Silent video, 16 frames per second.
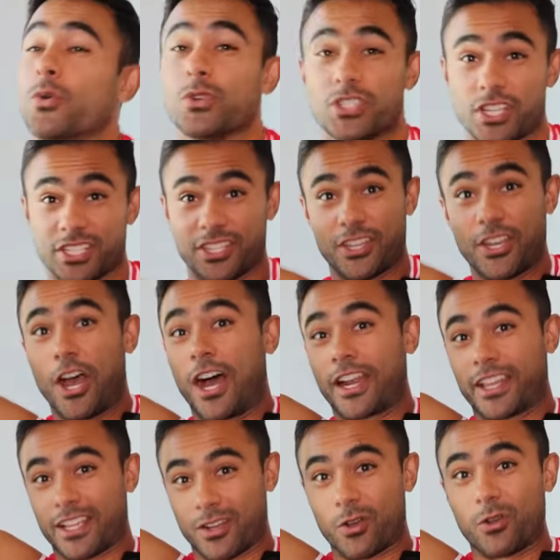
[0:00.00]
who was just
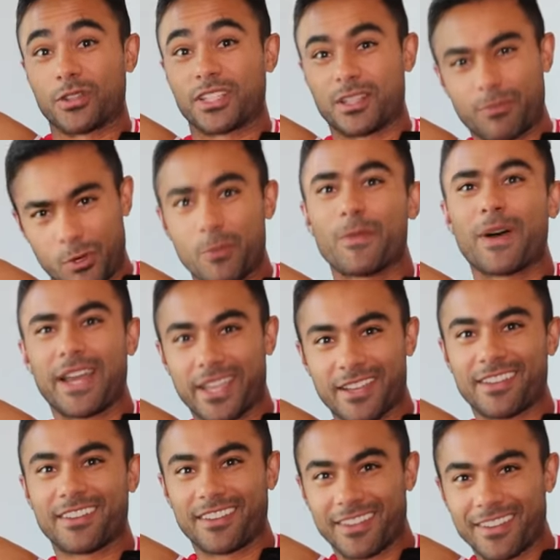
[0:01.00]
nodding, holding the boom
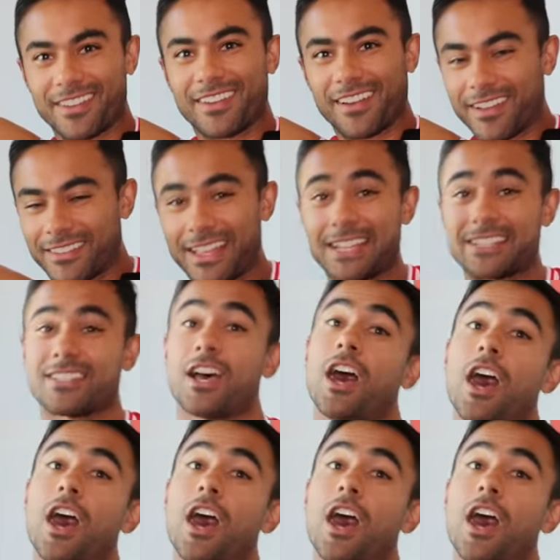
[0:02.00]
mic, that's